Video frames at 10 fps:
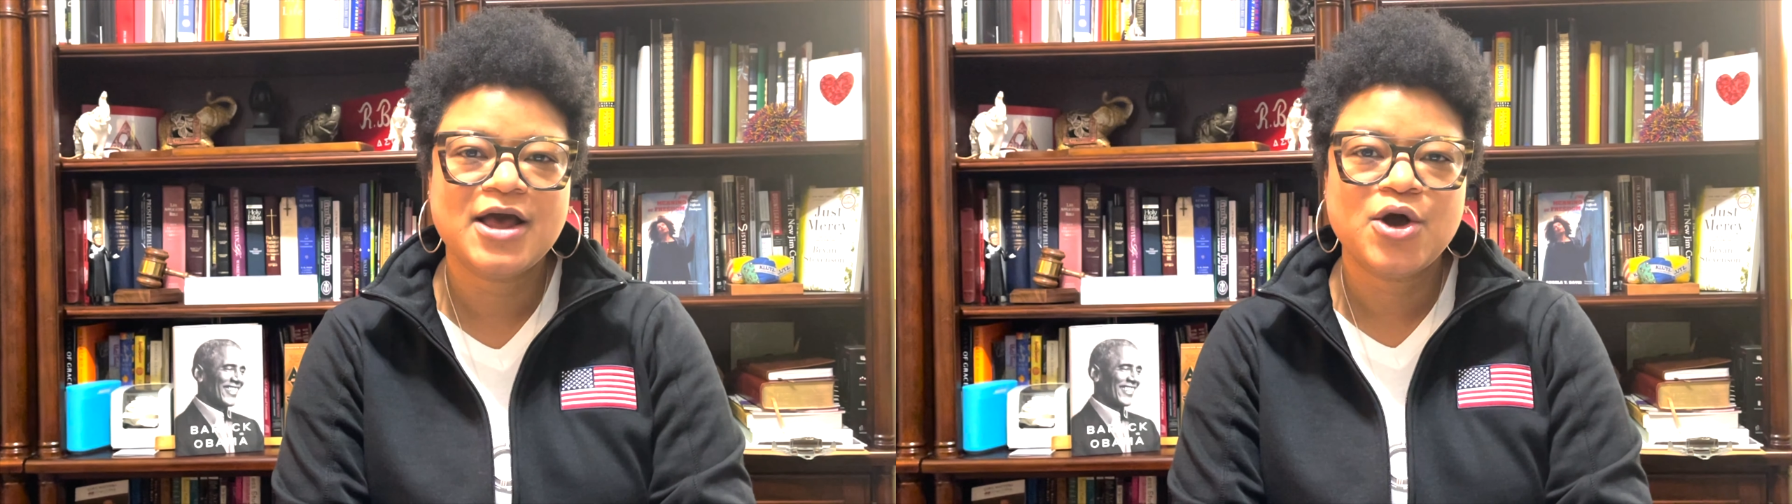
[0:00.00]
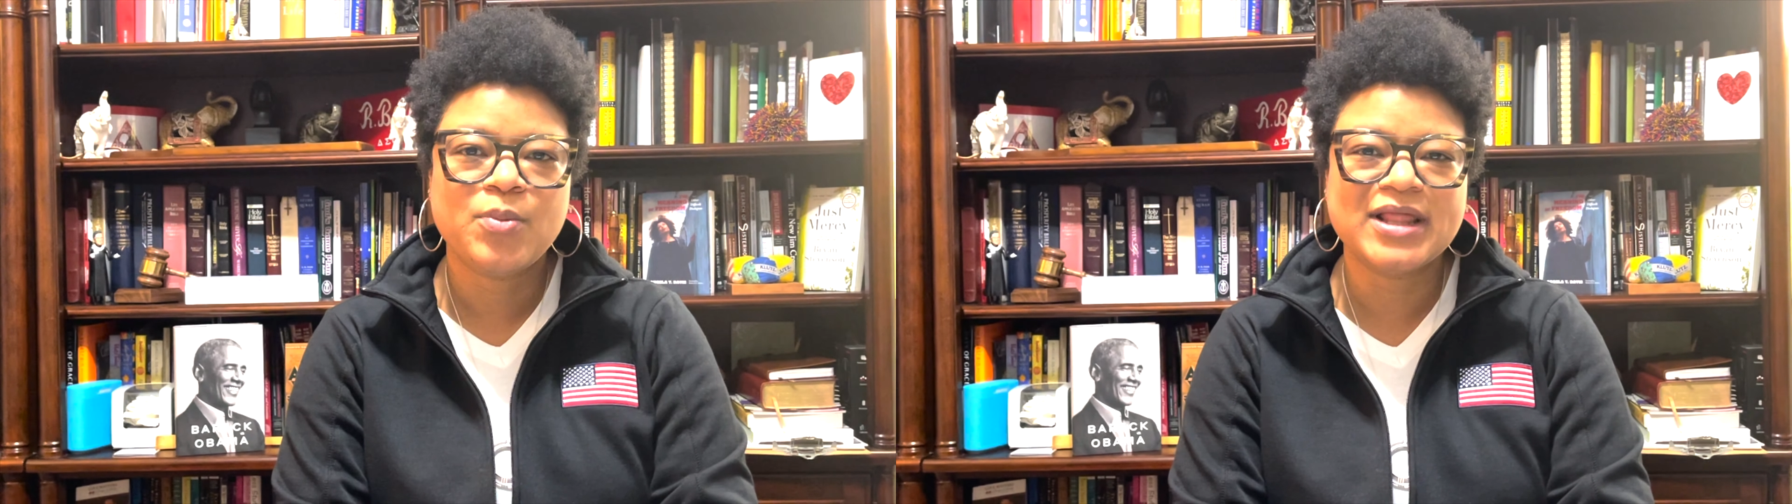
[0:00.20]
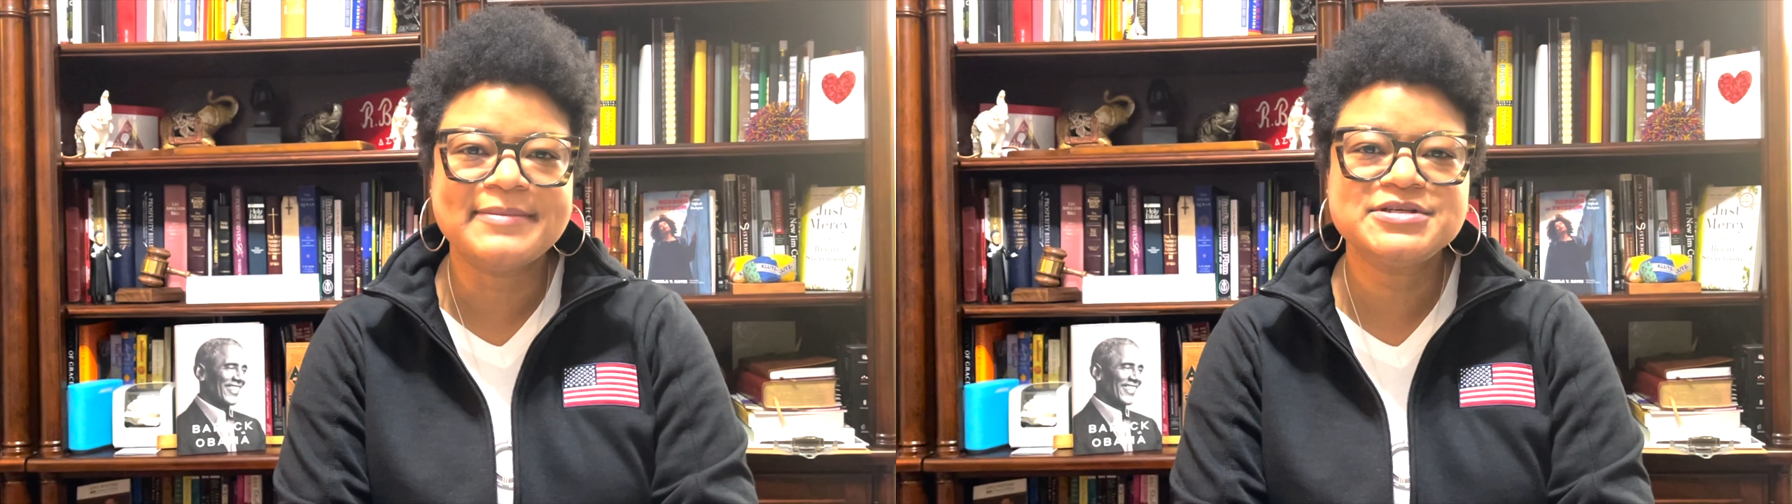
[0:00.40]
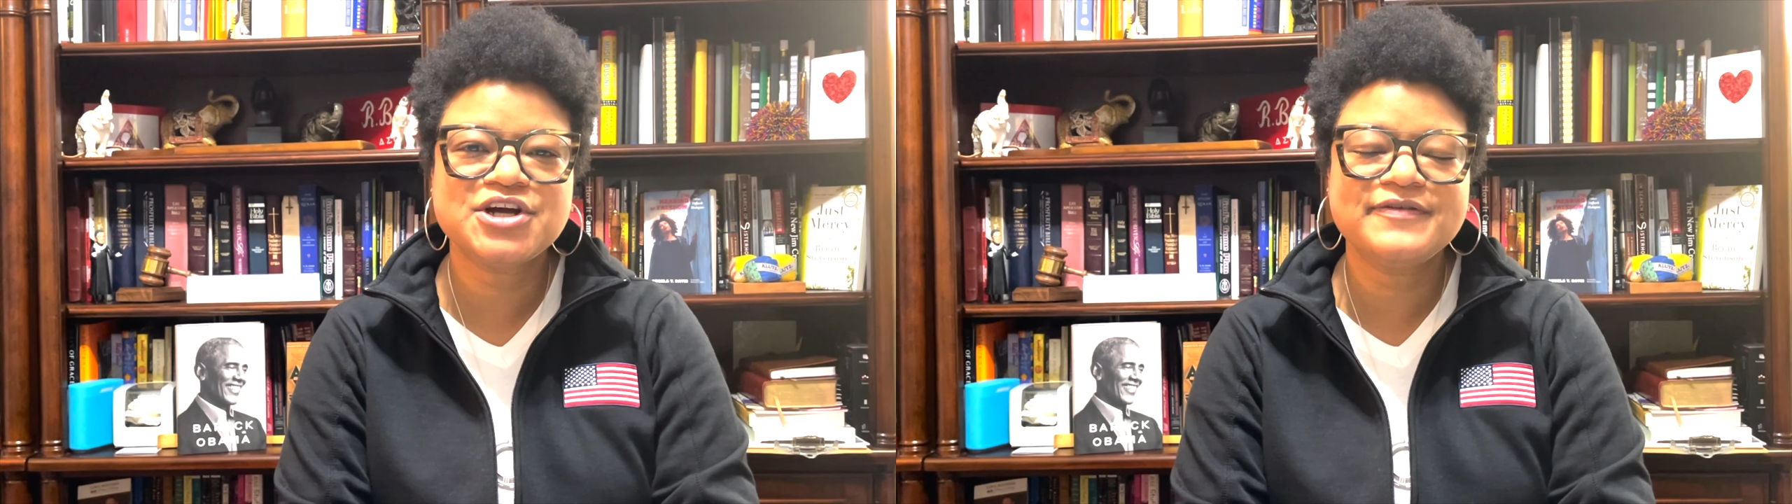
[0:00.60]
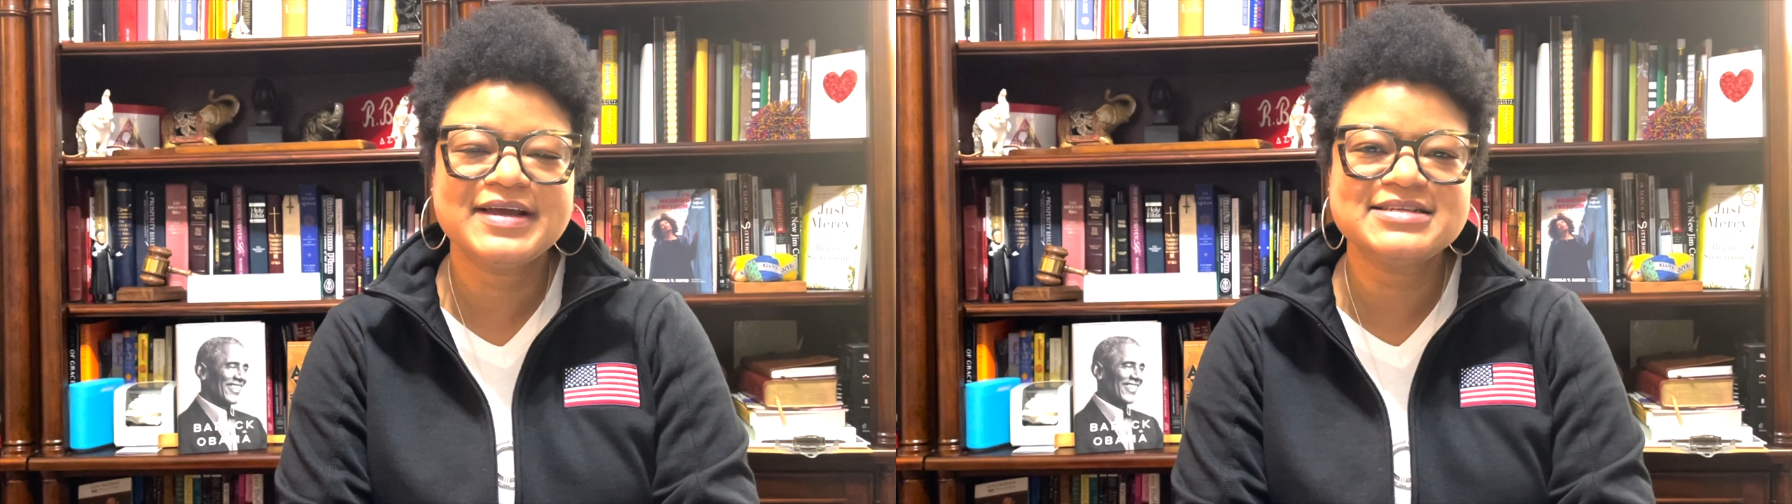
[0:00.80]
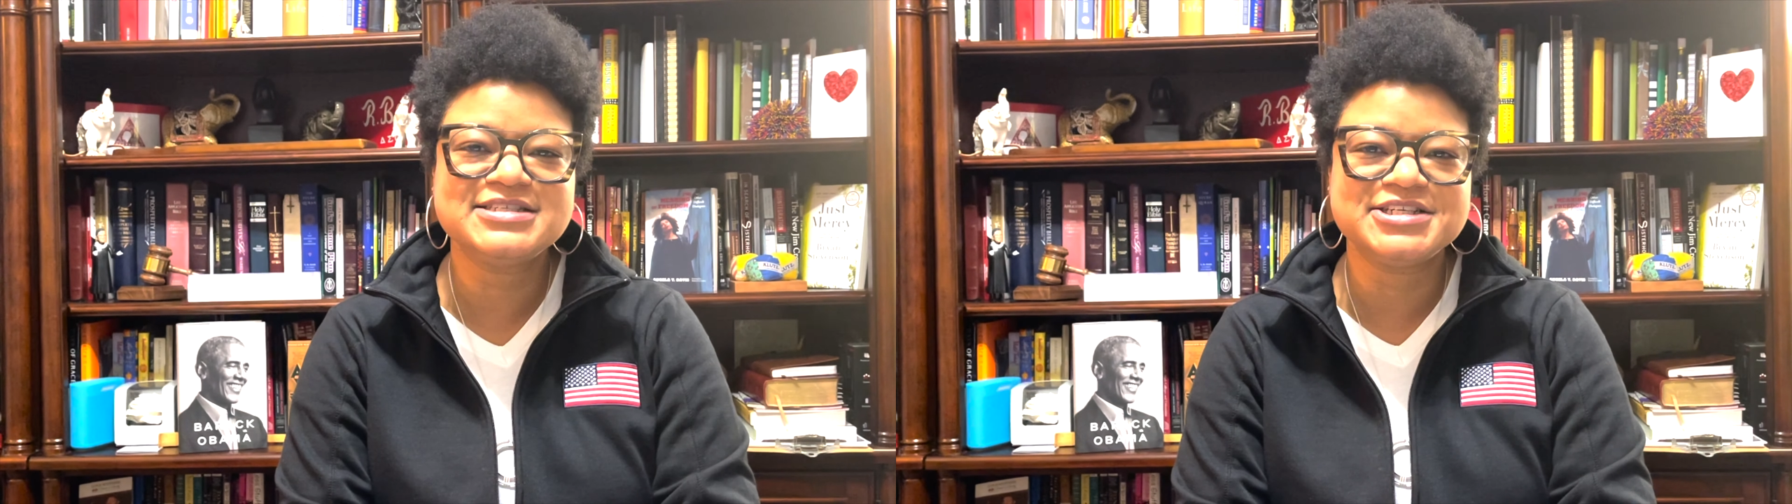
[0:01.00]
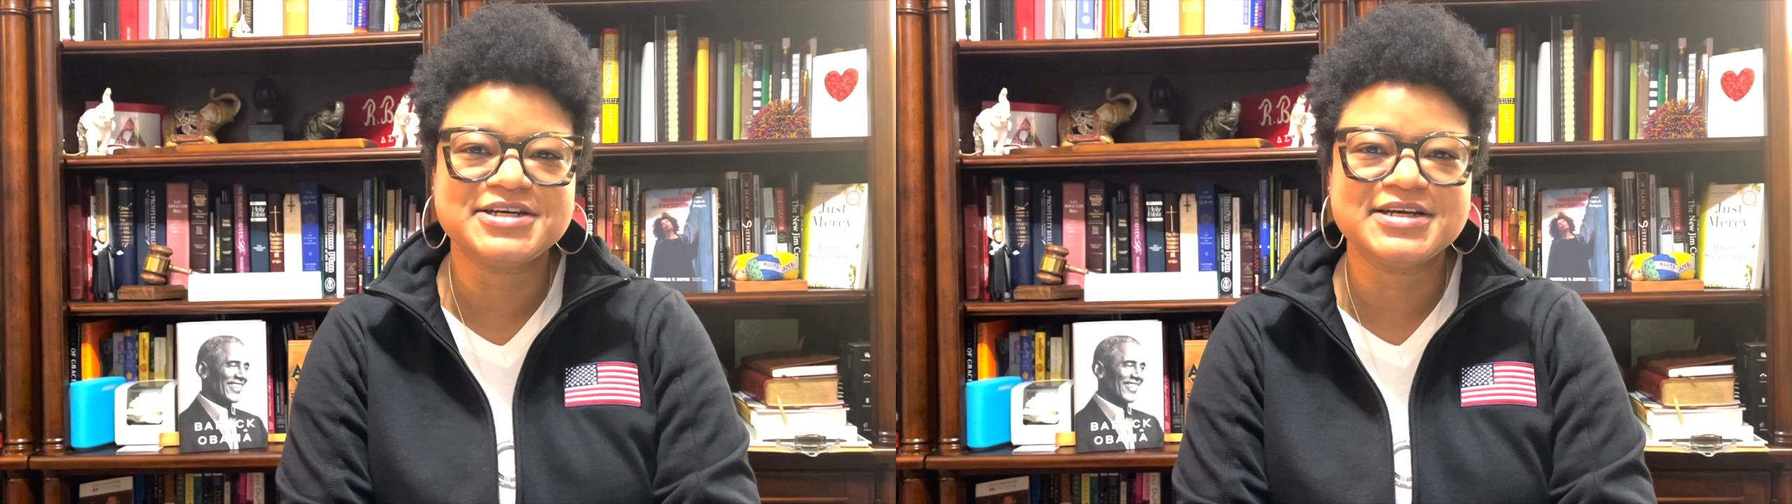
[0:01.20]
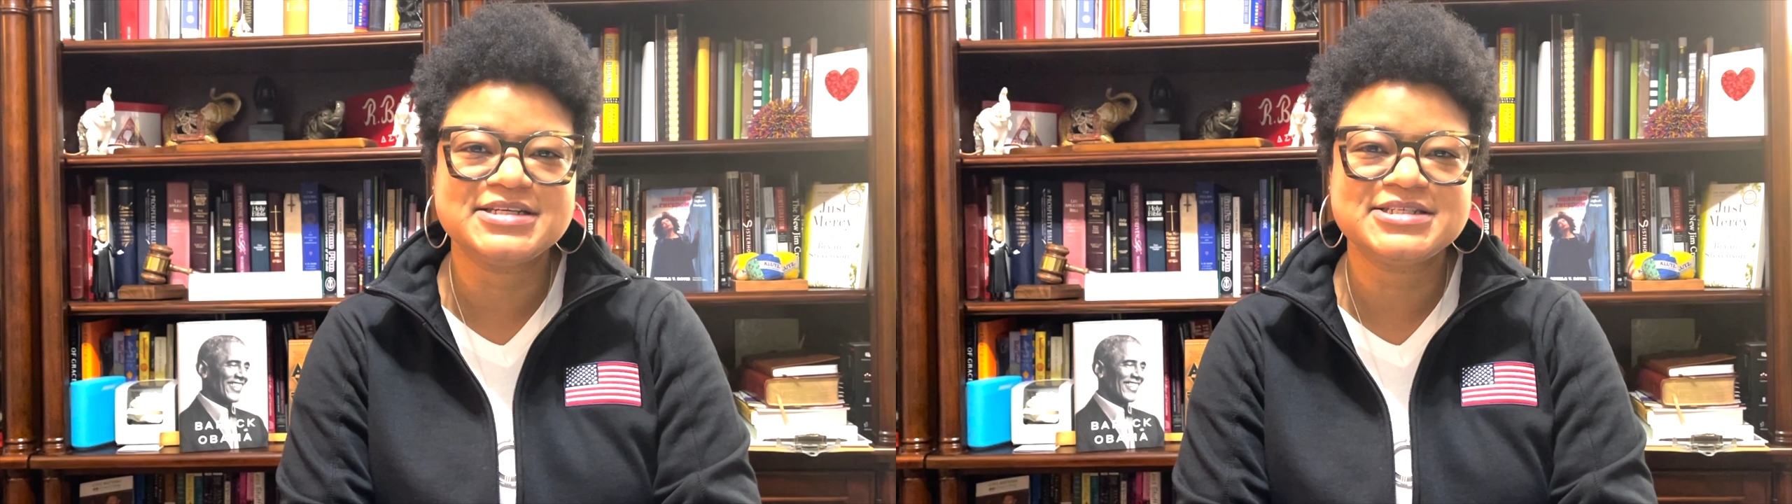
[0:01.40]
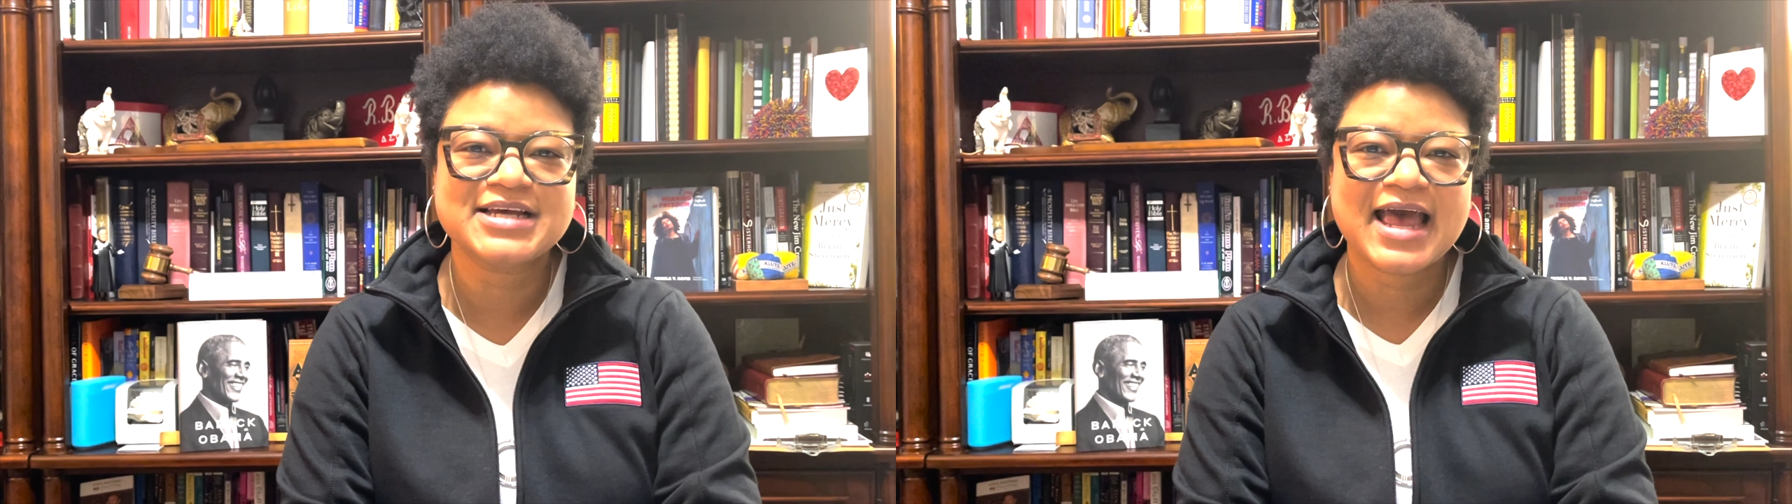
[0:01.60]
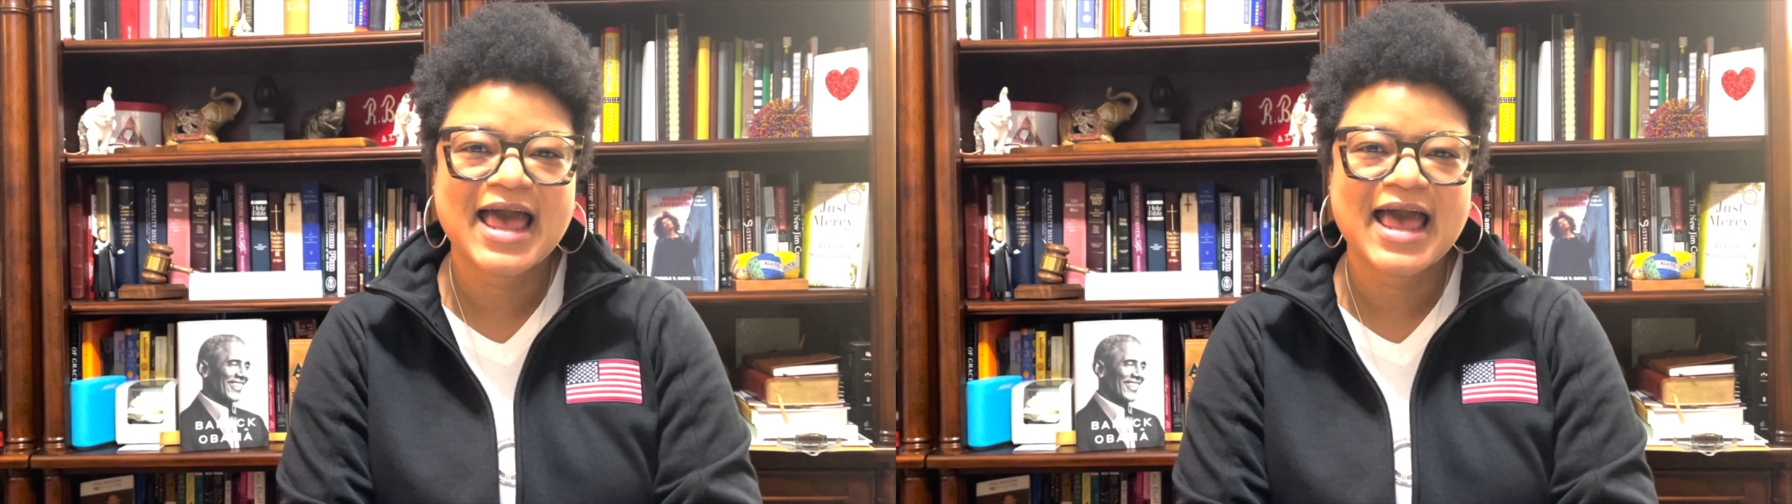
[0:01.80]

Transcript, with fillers: While I'm serving as judge,